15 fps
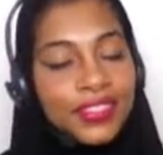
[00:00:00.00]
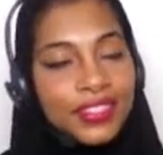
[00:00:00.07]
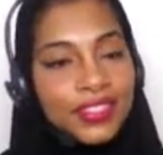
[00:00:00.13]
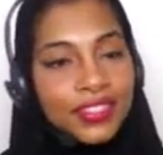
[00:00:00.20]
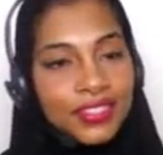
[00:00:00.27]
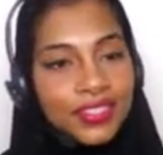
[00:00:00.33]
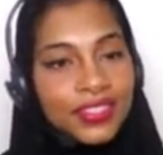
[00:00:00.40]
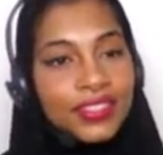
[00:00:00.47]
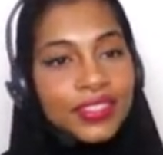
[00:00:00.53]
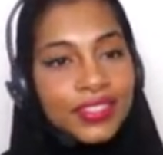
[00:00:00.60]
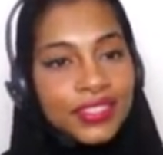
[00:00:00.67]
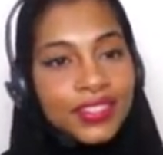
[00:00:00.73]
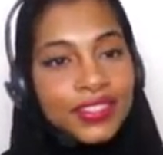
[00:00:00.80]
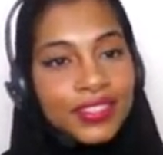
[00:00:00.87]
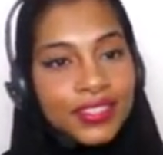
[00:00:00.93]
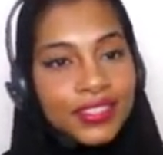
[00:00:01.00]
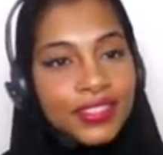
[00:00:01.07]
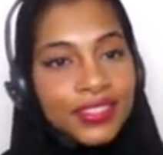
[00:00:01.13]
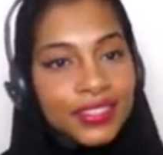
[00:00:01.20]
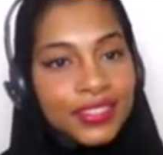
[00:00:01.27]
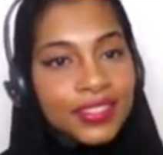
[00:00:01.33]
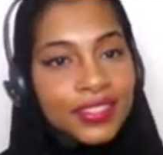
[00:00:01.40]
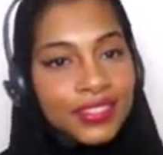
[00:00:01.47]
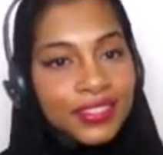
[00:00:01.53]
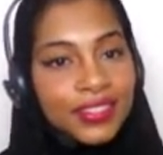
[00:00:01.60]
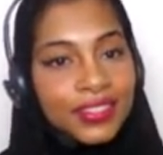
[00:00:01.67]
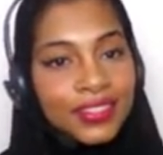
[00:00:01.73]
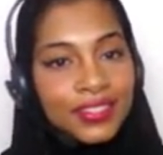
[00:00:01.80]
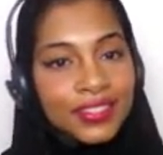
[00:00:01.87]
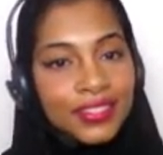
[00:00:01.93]

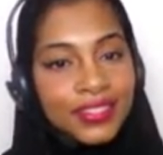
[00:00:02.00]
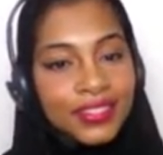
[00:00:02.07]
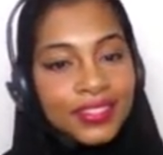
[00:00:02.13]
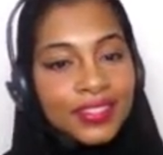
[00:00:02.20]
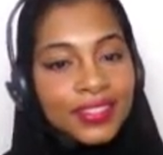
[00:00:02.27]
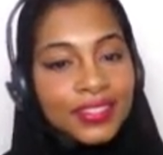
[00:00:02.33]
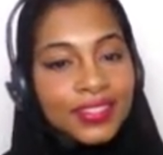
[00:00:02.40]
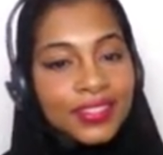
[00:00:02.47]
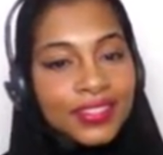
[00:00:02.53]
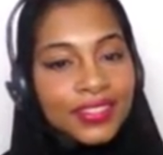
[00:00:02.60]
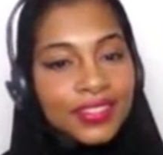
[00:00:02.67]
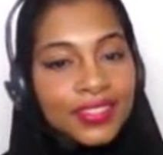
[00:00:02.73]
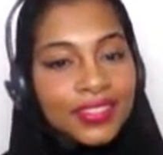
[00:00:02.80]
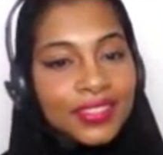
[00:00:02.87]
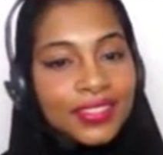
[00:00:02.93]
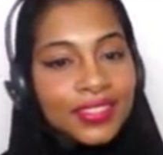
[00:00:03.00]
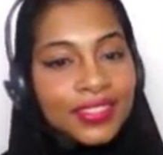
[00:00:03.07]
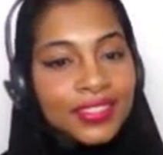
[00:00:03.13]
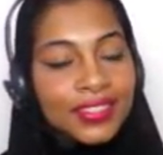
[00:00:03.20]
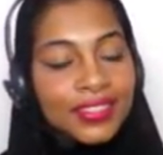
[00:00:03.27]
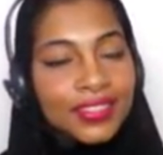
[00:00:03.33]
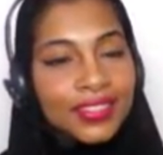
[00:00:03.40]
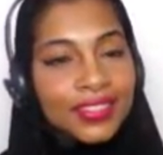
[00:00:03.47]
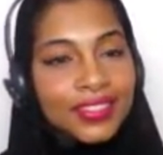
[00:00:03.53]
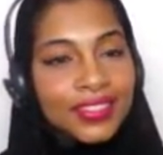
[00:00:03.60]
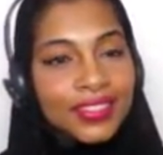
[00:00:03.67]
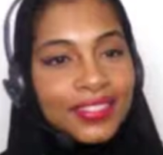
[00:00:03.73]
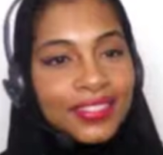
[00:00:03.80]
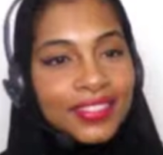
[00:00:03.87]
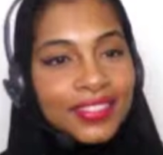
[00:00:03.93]

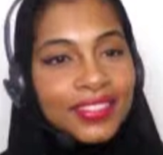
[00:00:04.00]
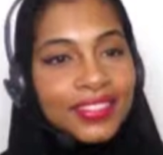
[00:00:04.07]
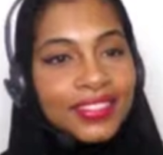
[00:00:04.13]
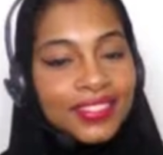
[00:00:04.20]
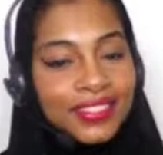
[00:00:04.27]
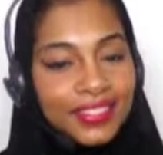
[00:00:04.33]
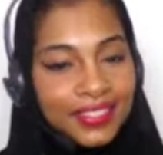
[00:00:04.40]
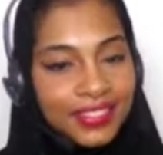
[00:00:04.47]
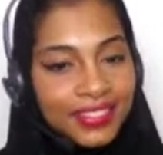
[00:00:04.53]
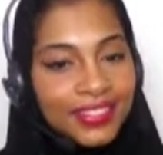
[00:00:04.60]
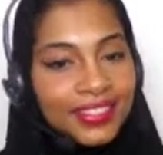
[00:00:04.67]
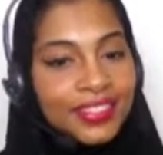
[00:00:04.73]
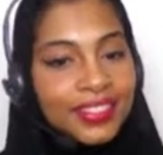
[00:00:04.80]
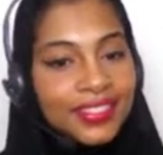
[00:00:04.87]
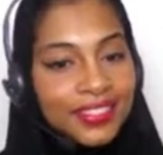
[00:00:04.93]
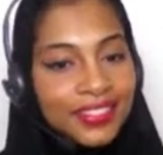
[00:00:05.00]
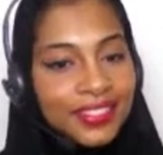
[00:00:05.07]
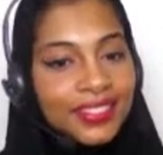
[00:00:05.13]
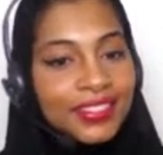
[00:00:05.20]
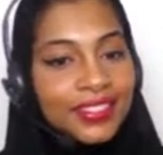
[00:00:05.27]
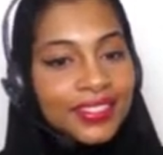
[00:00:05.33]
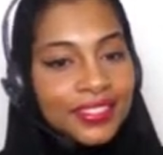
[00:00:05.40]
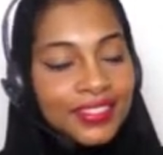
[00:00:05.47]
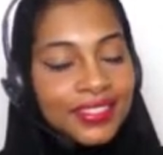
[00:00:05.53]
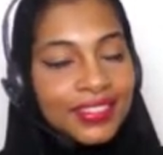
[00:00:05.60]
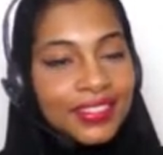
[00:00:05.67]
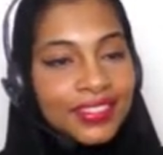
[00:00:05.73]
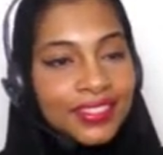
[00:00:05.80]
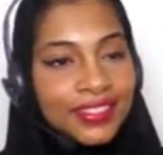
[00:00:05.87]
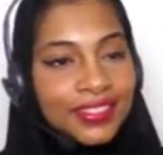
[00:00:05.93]

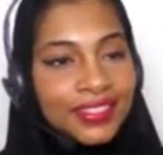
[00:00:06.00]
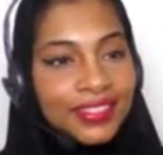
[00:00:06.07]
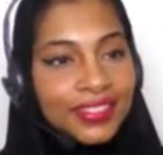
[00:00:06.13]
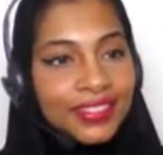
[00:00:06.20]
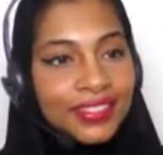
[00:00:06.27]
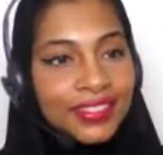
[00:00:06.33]
This person isn't speaking.